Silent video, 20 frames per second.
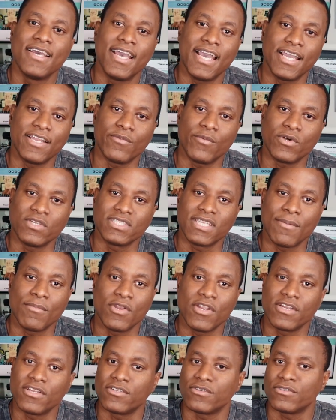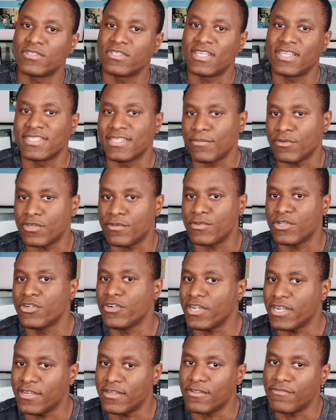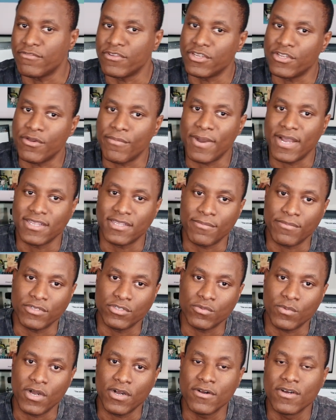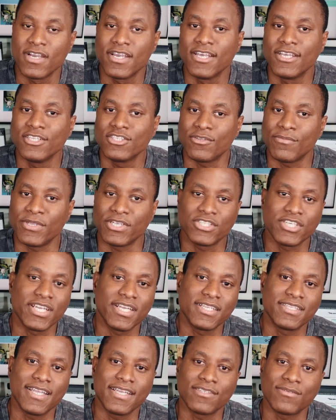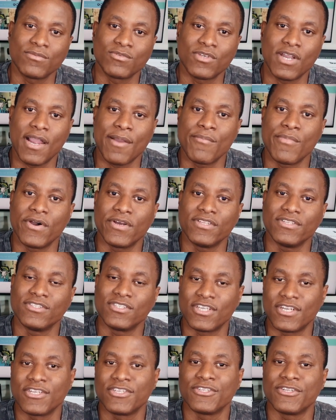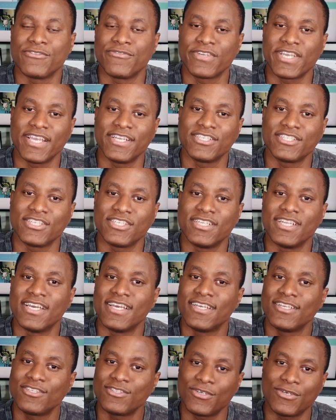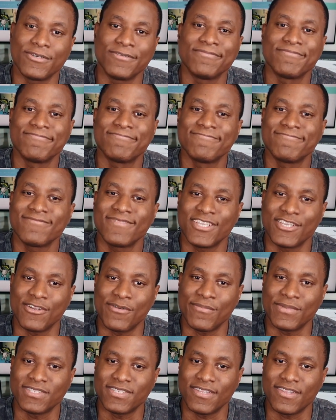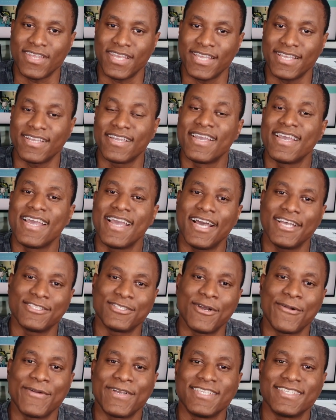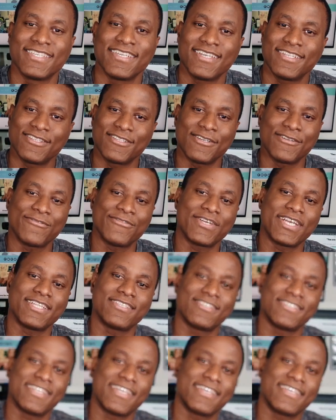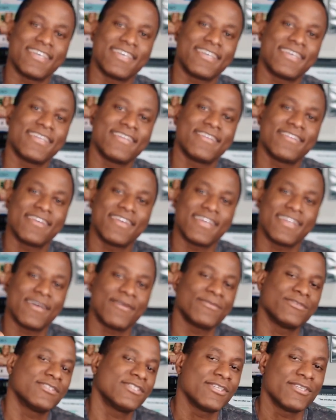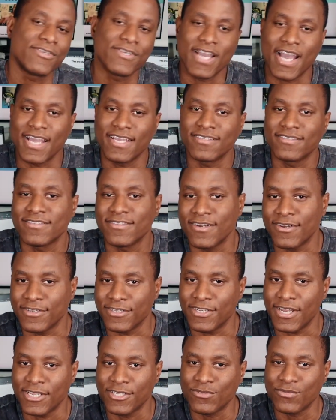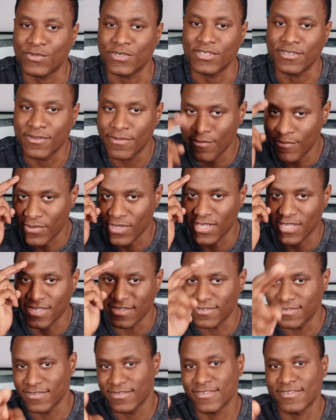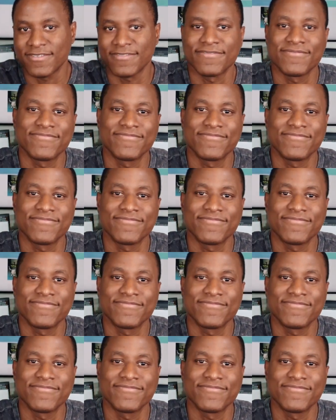And once I'm learning those things, I'm going to be creating a video about them as well. So make sure you hit that subscribe button, turn on your notification so you don't miss a thing. As always, don't forget to stay geeking, and I will see you guys on the next one. Peace.